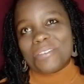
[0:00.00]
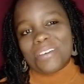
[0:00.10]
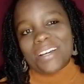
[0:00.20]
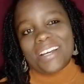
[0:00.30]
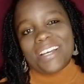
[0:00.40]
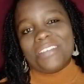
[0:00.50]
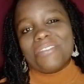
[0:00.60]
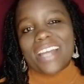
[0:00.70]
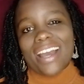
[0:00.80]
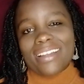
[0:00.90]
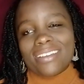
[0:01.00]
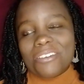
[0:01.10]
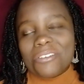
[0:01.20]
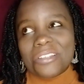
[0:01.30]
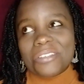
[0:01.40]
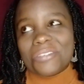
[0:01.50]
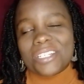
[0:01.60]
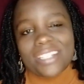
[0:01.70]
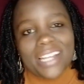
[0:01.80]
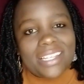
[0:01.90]
So You can
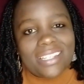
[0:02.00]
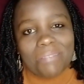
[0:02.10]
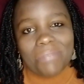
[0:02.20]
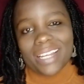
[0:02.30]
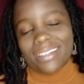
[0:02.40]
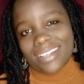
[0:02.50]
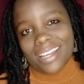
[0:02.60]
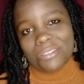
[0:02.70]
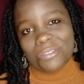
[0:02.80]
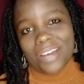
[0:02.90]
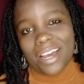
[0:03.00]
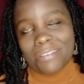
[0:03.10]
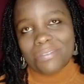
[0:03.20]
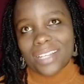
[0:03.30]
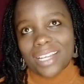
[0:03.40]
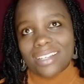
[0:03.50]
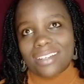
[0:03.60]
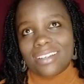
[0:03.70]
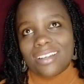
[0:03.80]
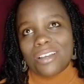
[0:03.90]
also share some ideas you have,
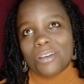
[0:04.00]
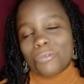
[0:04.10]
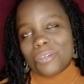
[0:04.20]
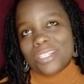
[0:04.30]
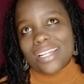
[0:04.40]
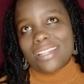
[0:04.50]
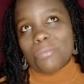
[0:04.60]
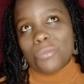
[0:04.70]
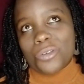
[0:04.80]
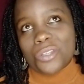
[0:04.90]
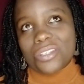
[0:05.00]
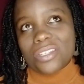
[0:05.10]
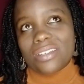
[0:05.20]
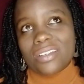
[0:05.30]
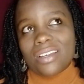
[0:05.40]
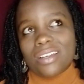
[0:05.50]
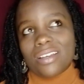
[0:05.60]
like what are the most